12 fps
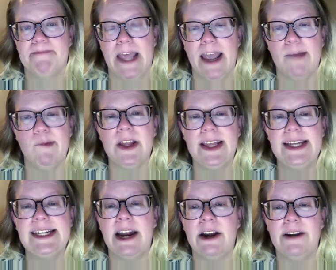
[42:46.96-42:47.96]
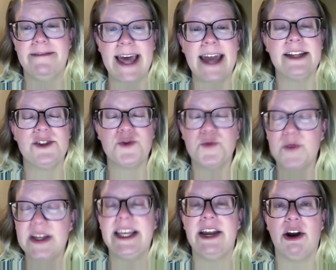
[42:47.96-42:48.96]
I'm really tired of that. It's
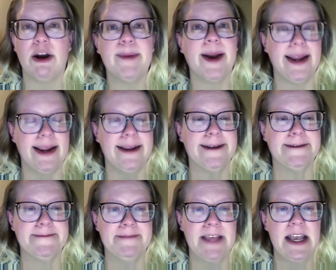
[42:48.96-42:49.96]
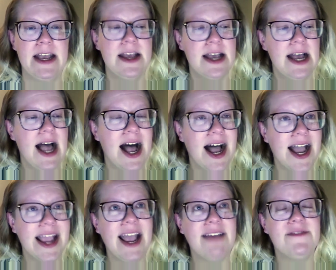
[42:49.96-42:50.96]
really heartbreaking.
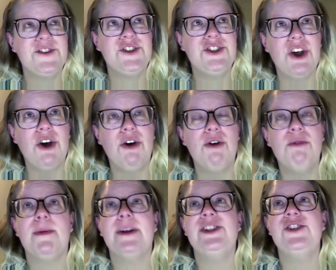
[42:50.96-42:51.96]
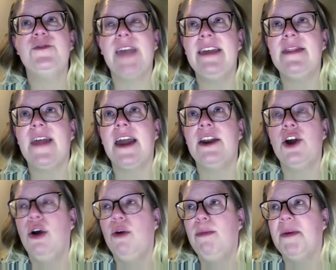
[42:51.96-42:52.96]
I have so much faith and
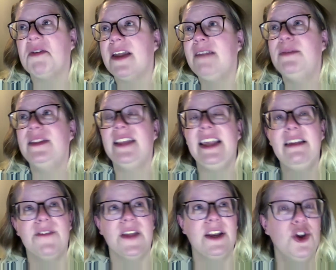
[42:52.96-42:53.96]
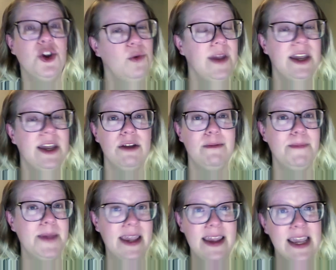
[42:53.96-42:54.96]
hope and belief in who we could
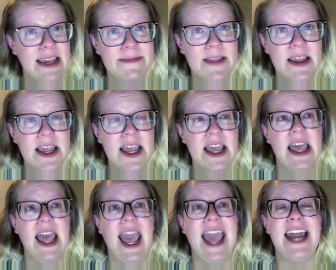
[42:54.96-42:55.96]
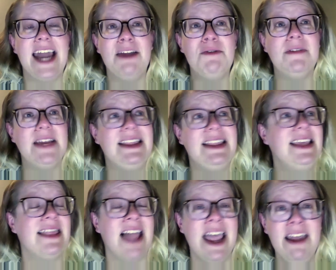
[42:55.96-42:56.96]
be. And I really
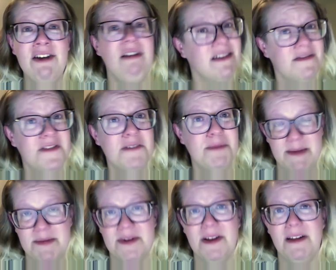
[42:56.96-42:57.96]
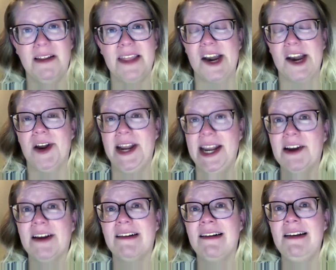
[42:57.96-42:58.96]
like all of the people that are
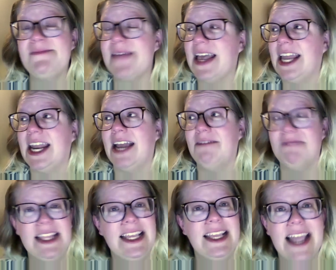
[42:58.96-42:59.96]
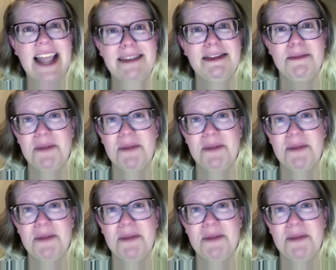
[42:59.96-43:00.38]
here. And I really like the